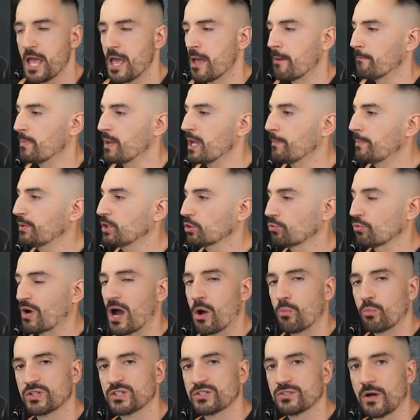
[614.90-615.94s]
Maybe you're
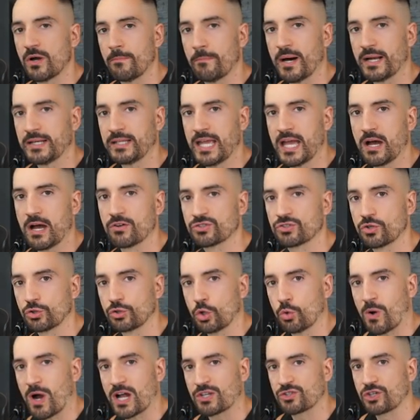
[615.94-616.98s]
out with somebody else or
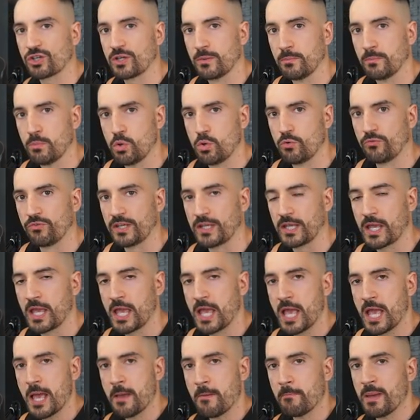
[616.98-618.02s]
you're watching a movie.
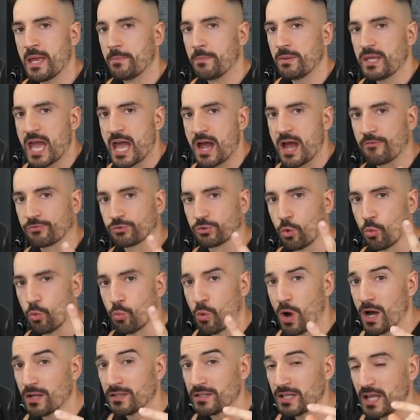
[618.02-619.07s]
Maybe after
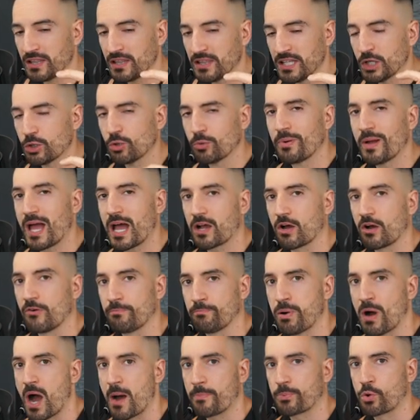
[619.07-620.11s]
one little bag of
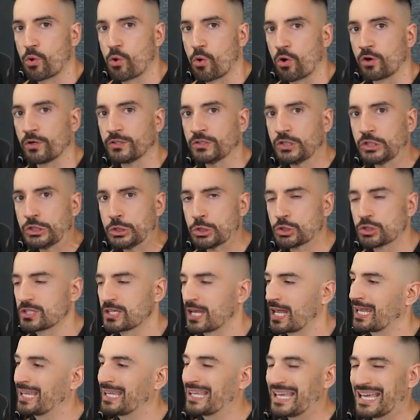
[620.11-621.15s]
popcorn, you're
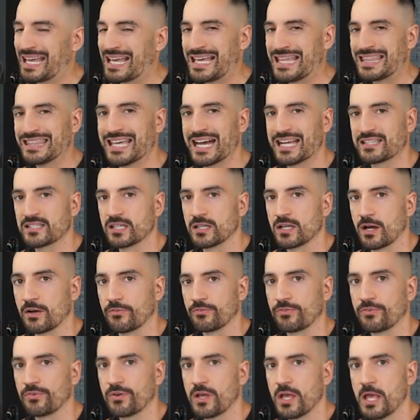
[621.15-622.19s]
saying, that's
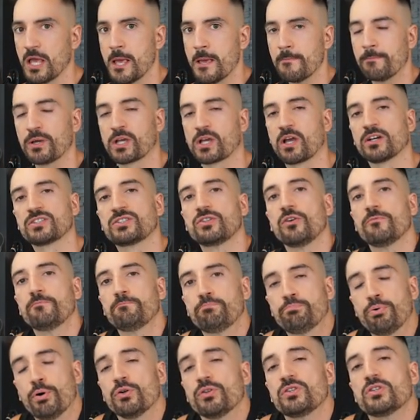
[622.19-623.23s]
enough. Because you've
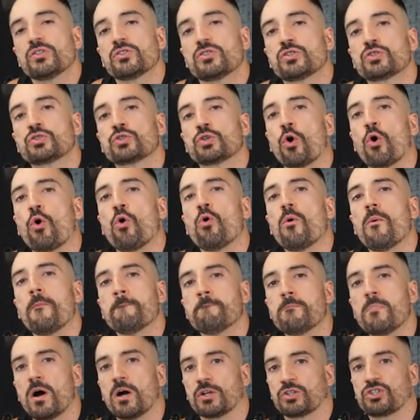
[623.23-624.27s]
put so
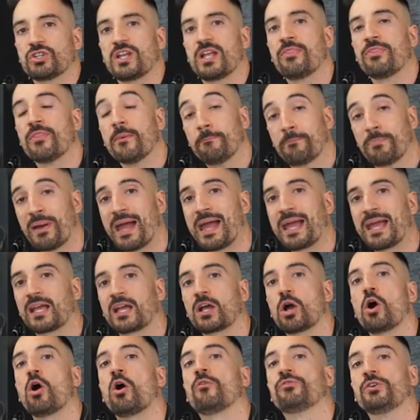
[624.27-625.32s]
much in the
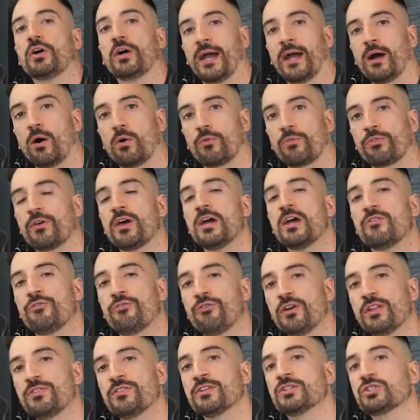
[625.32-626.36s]
bank of your health,
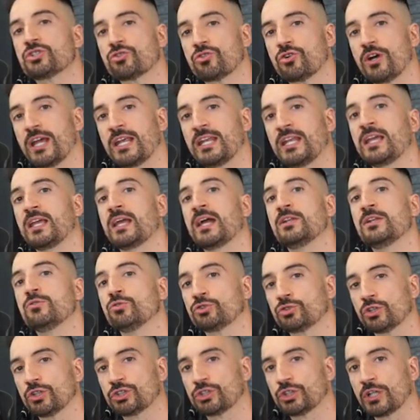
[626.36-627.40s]
fitness, training, and
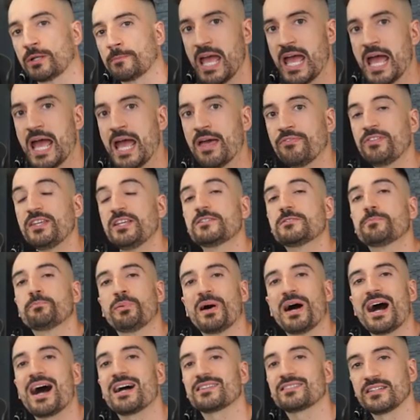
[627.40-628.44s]
nutrition, and these
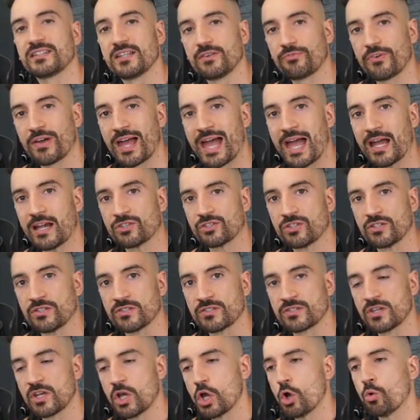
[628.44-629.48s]
positive
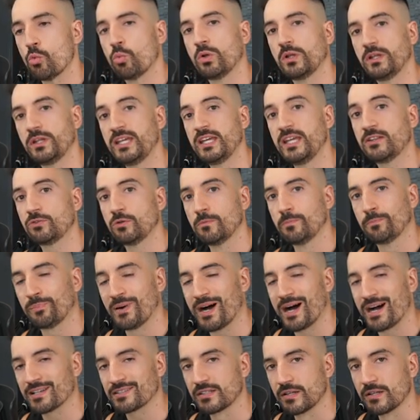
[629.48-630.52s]
actions will lead to
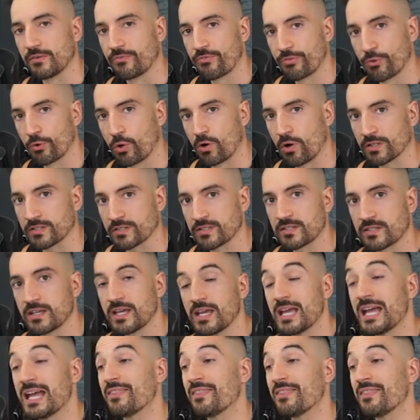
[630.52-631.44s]
positive thoughts.